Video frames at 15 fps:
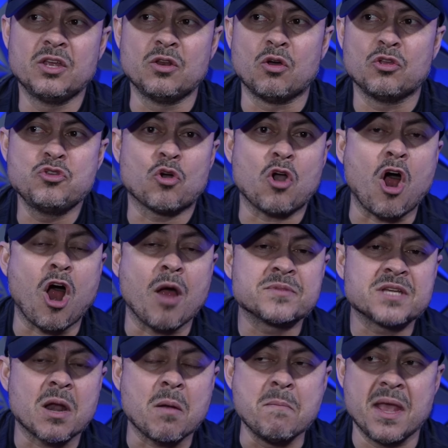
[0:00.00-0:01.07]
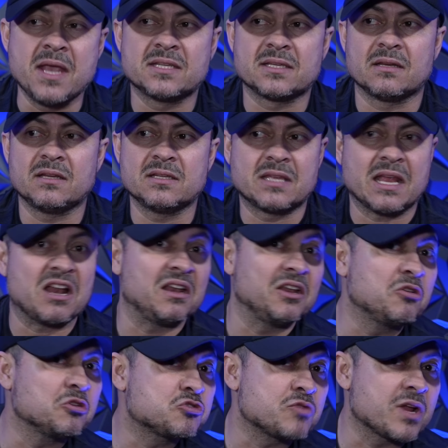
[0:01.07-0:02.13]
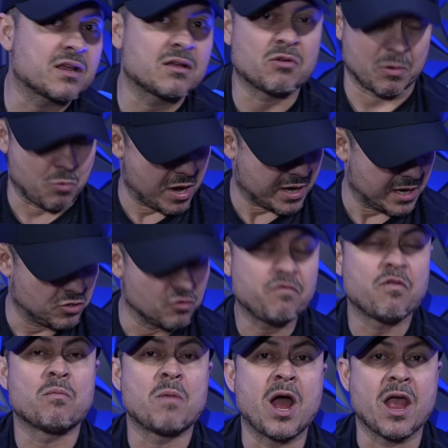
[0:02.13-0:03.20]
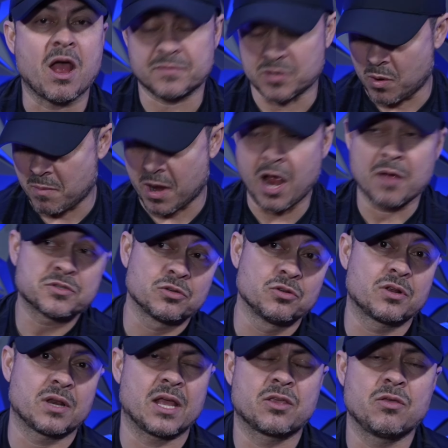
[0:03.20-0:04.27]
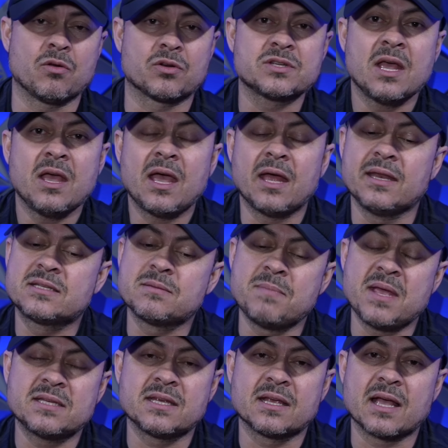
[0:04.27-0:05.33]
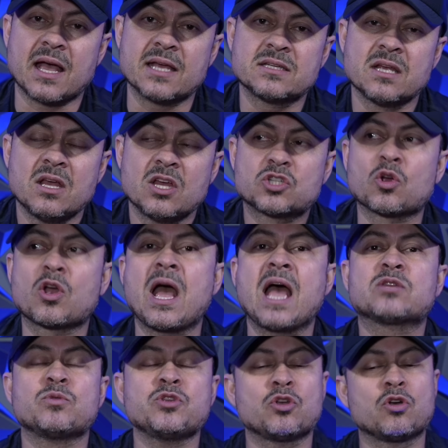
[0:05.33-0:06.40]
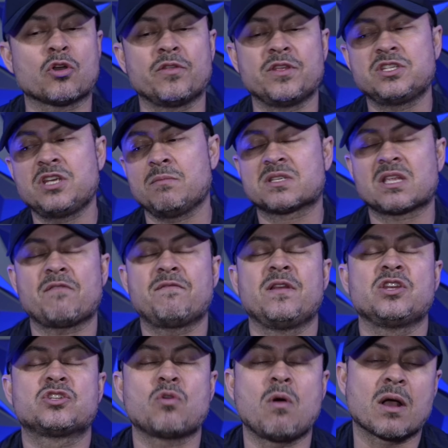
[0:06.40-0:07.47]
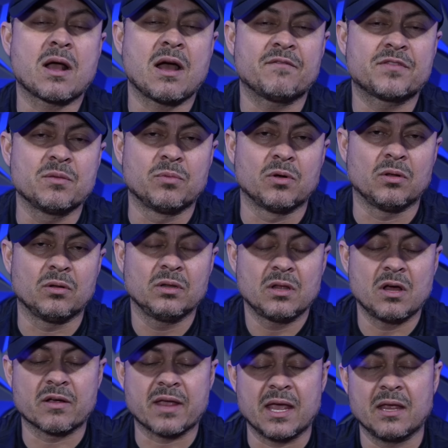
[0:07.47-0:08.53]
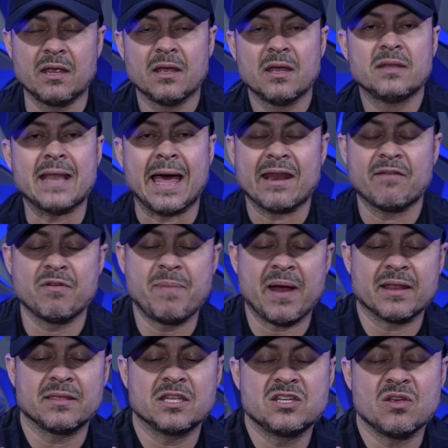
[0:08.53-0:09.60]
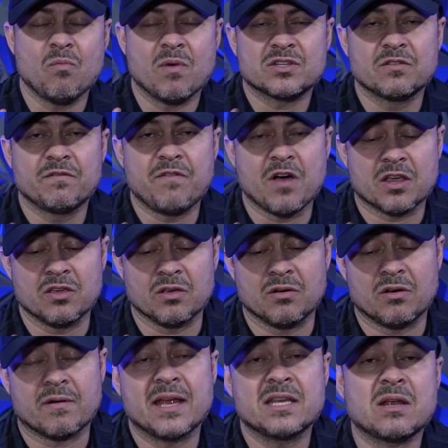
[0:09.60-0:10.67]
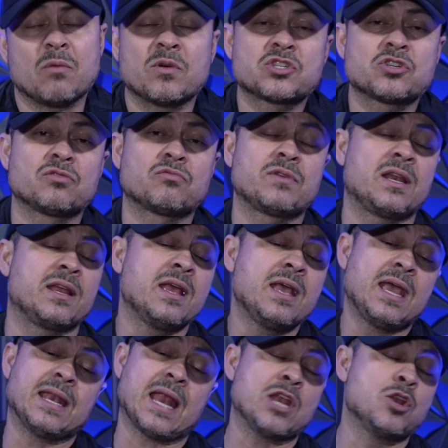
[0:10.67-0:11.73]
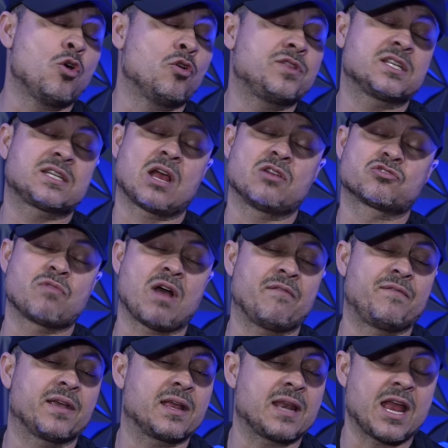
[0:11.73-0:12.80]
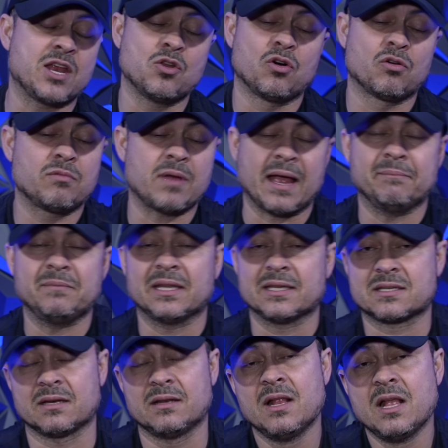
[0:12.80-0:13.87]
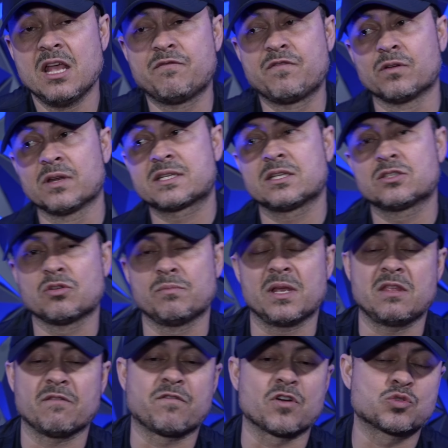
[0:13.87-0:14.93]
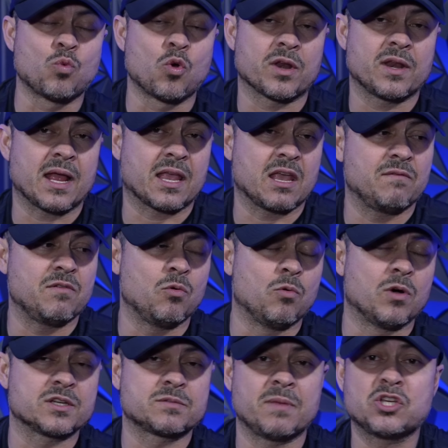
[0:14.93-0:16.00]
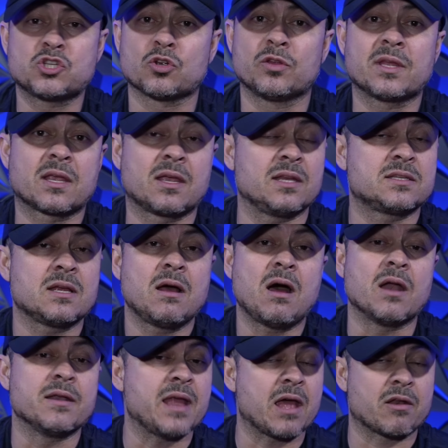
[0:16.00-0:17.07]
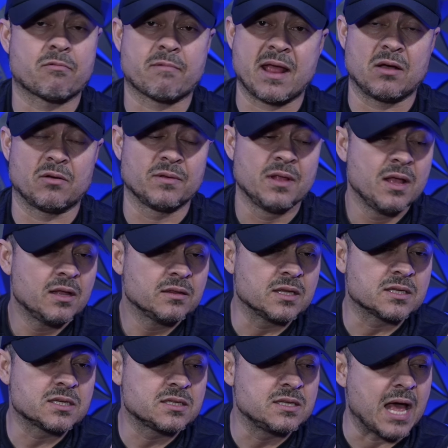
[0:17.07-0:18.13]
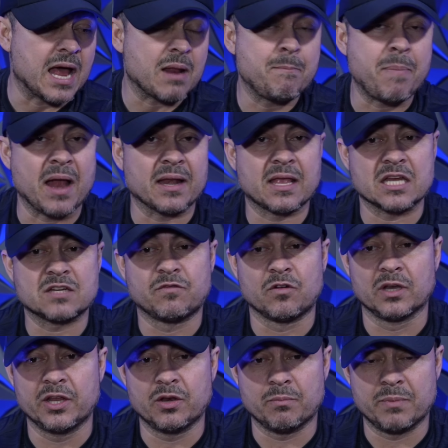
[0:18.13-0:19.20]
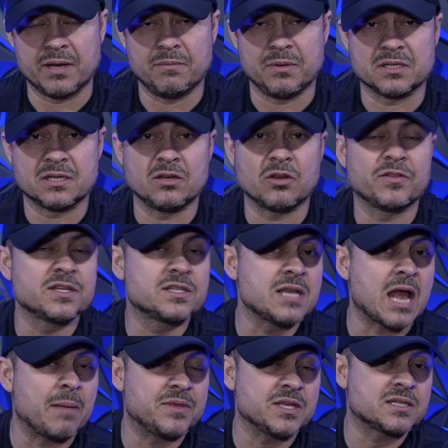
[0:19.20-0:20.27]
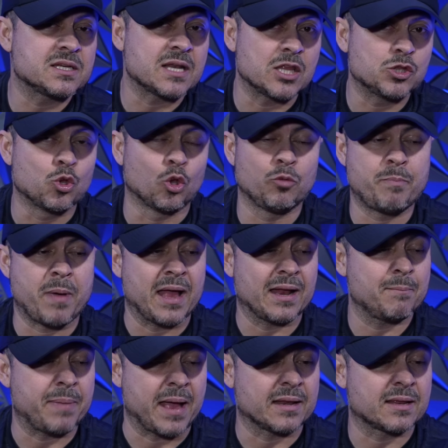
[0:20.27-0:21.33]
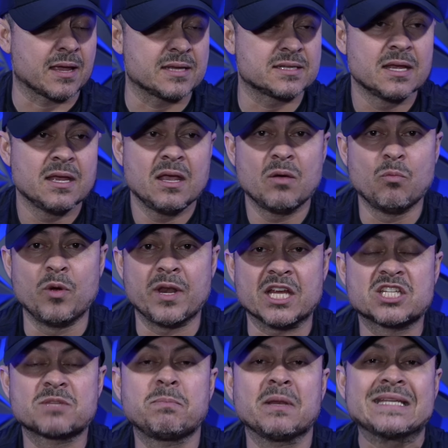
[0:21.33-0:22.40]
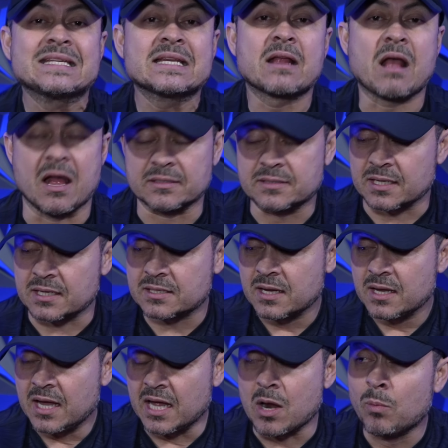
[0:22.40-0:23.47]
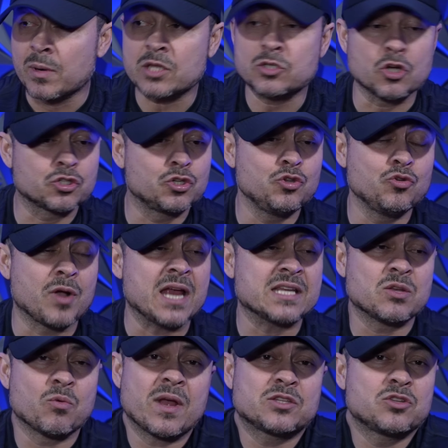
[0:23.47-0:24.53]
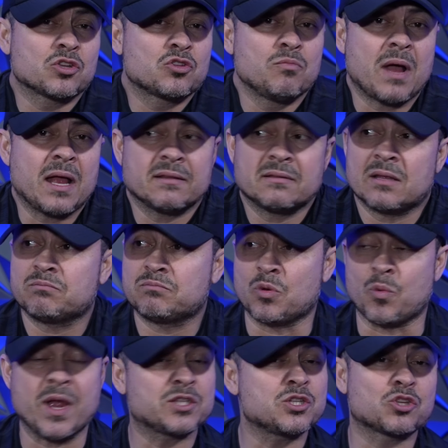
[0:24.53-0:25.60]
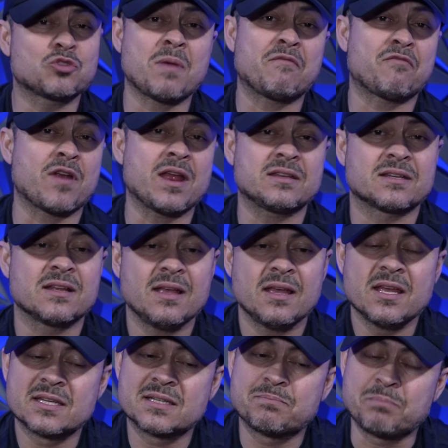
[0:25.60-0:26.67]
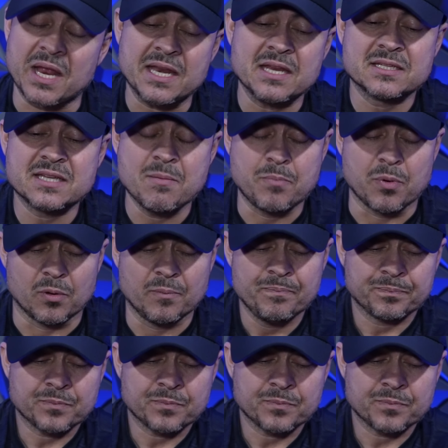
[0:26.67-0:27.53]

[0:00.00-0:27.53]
You know, your arms are amazing. Is there a little trick? What can I do for my arms? I want my arms to look like yours. And it's amazing, guys. So, guys, when you go to the gym, stop feeling so uncomfortable, okay? Not everybody in the gym wants to fuck you, all right? And I want you to really, and I know this sounds graphic, and I know, listen, if you listen to me, the first warning I gave you was make sure the kids are not around. This is not a podcast for little babies. You know, this is an adult podcast with explicit content. And I want to talk to you guys the way I talk to my friends. It's plain and simple.